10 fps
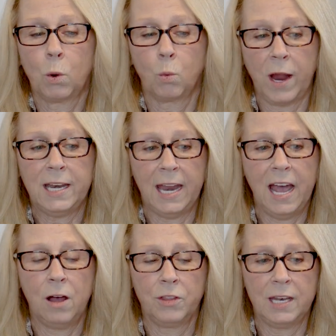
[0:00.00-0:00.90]
Right
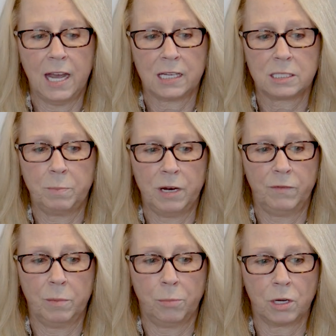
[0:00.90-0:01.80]
now, the next
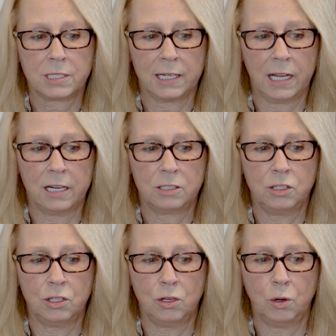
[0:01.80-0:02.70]
benefit books I'd like to
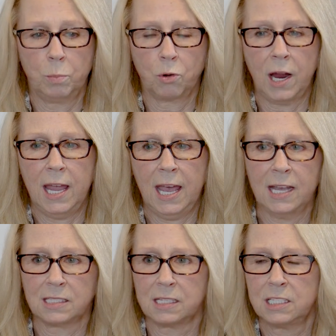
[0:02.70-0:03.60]
do, BRAY
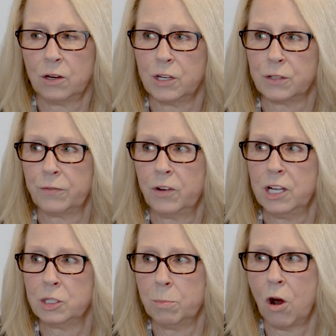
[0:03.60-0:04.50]
has a series of
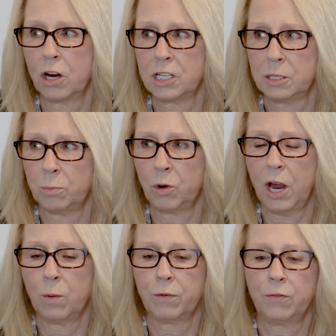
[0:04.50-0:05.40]
friends. Marcus and
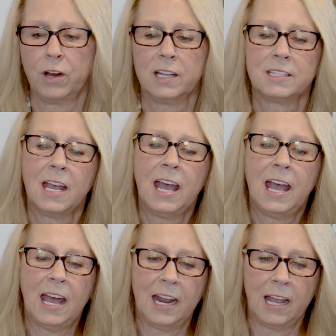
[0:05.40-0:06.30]
BRAY were friends,
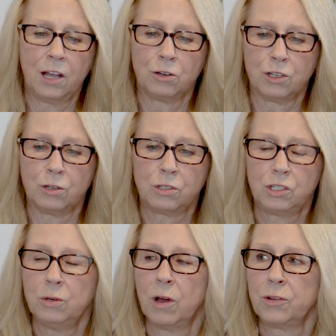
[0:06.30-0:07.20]
and I
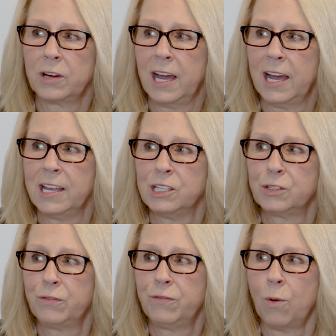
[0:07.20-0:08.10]
introduced 2 other
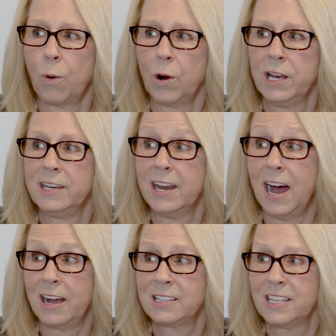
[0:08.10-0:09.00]
guys, Ford and
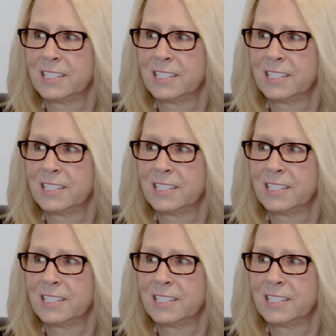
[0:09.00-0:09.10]
Knox.